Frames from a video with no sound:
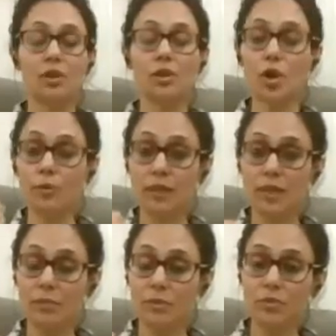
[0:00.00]
not
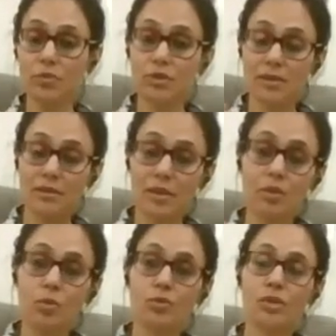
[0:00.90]
be able to trust
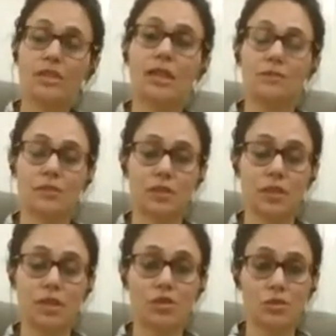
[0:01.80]
their own selves.
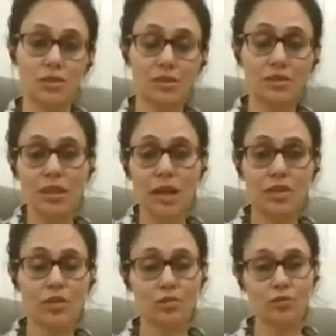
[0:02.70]
So this is the
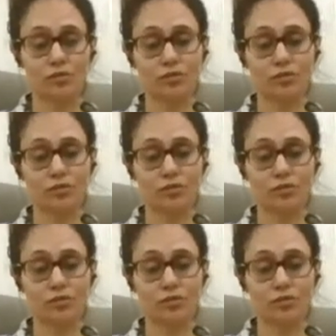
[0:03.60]
kind of